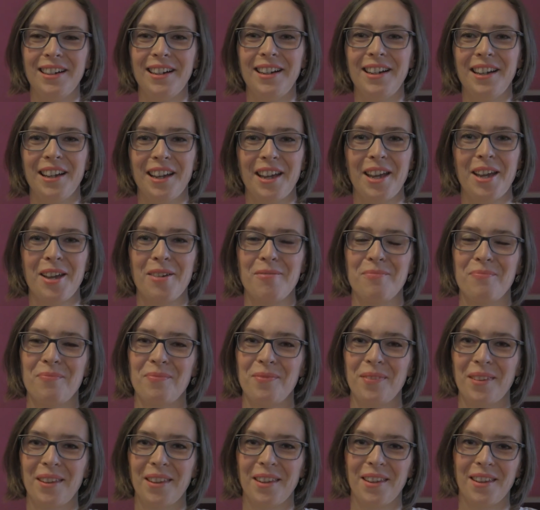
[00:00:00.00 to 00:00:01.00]
I
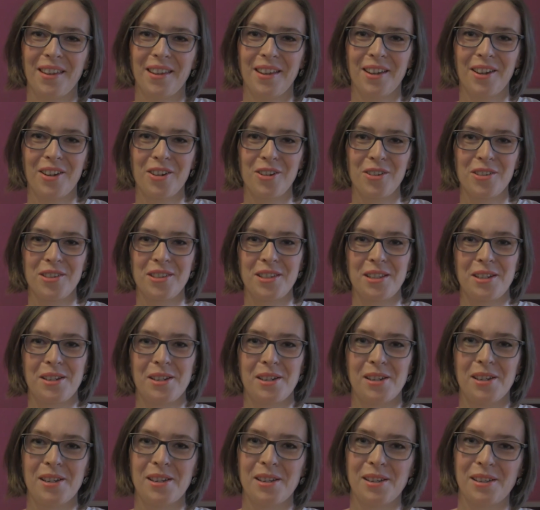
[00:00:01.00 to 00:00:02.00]
am
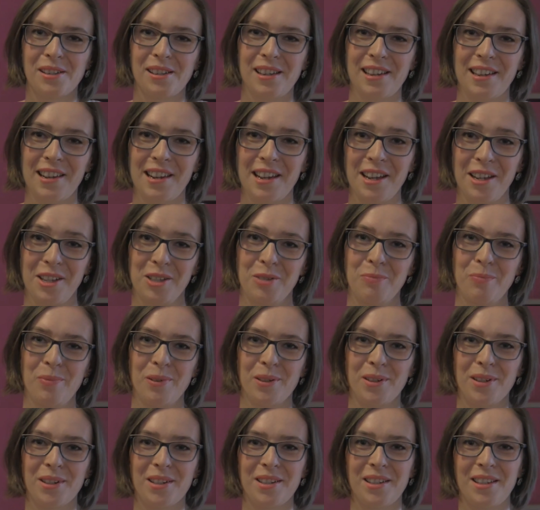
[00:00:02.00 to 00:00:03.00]
considered an
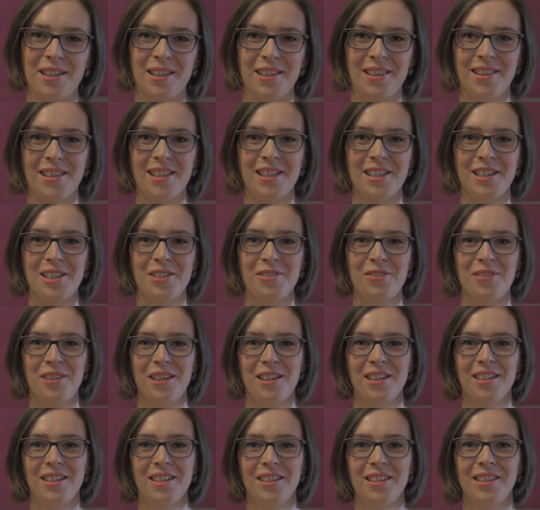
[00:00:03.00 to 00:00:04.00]
expert in this
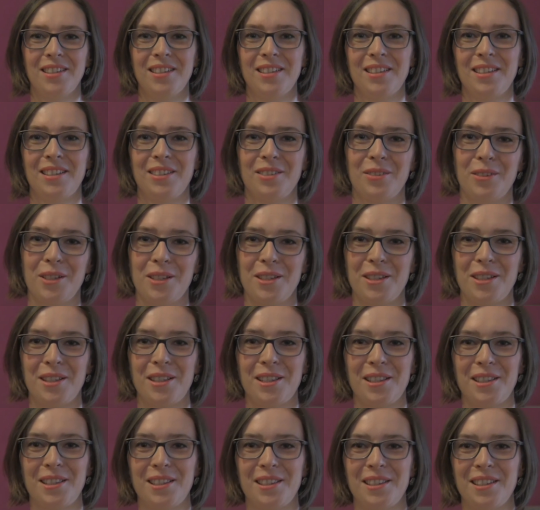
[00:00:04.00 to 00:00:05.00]
field, which
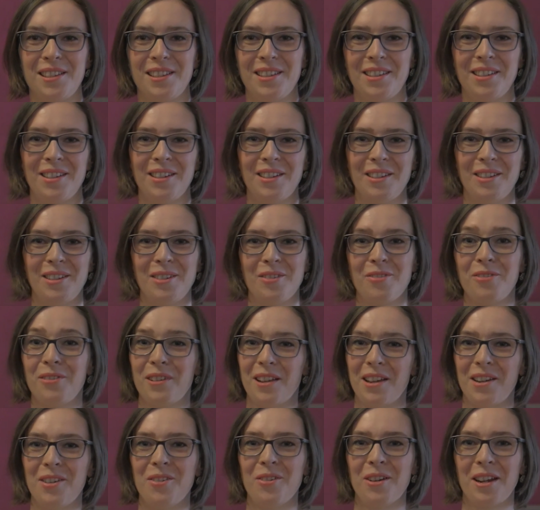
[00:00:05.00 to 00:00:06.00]
is uh,
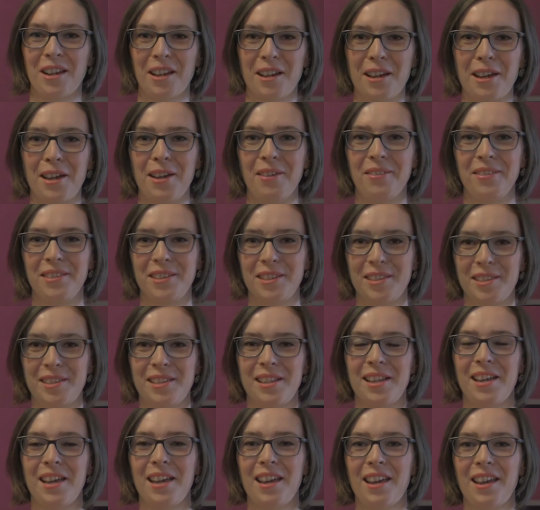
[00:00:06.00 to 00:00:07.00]
flattering, I have to
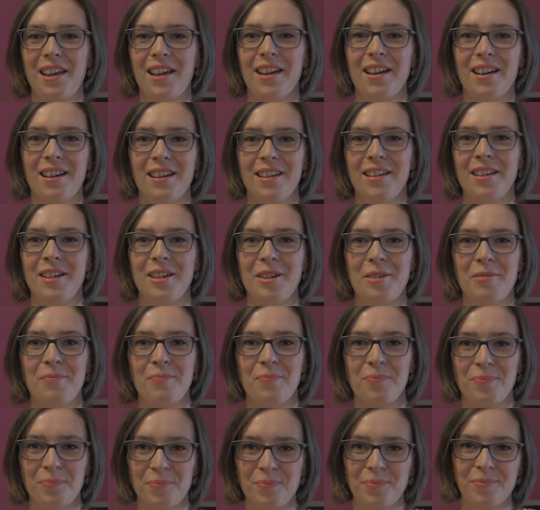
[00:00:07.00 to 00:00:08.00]
say.
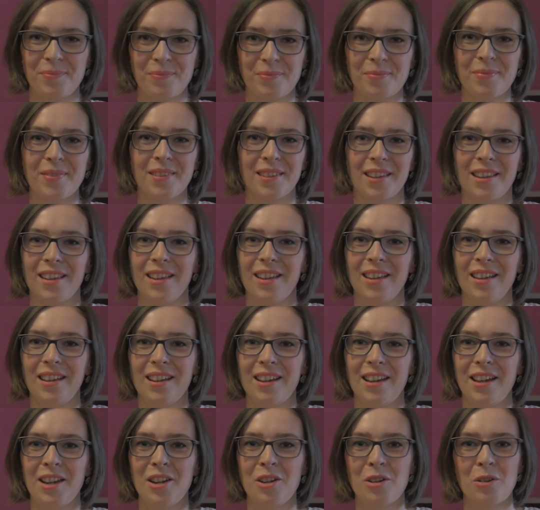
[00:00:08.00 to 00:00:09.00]
Um,
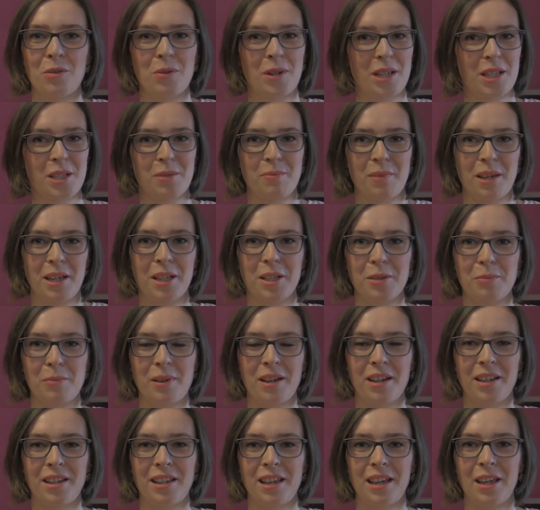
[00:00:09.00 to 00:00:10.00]
it always makes
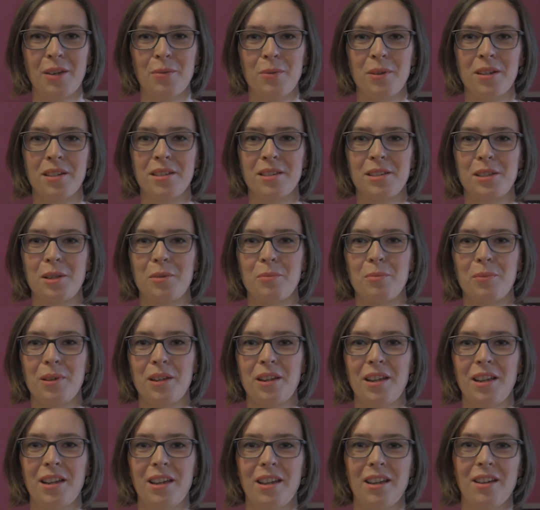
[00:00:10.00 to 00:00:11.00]
my day when
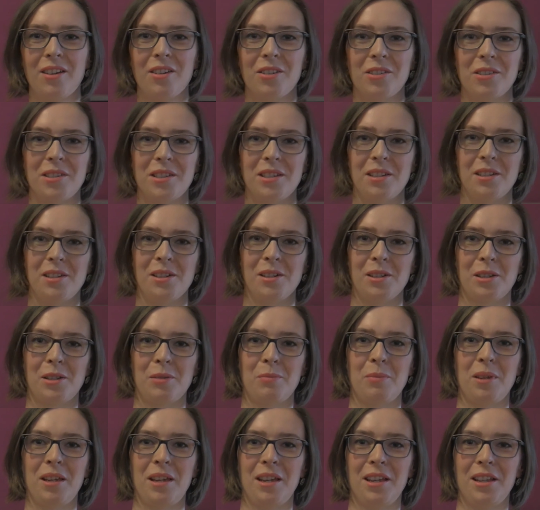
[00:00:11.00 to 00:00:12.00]
somebody
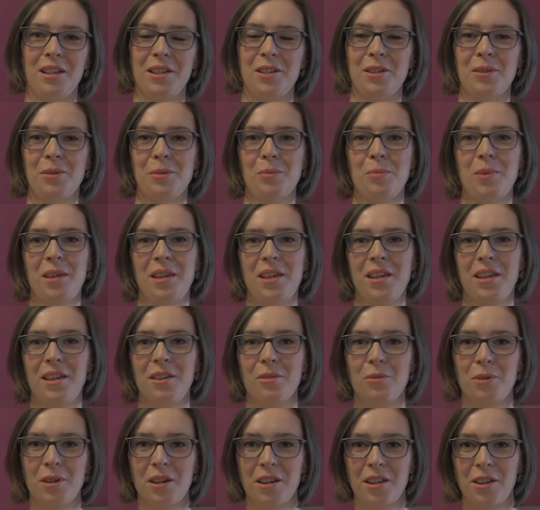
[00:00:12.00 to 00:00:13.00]
considers me to
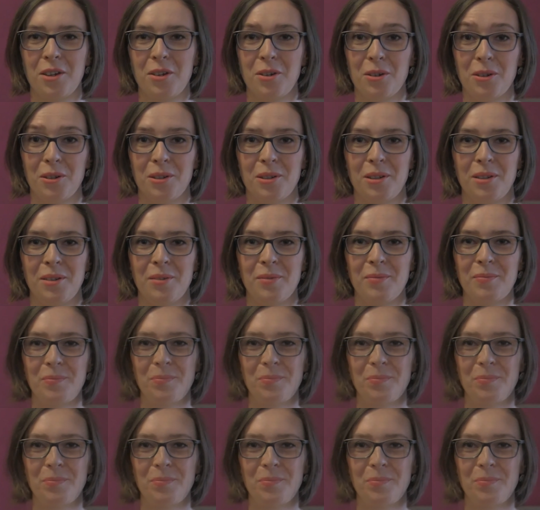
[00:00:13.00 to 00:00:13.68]
be really good.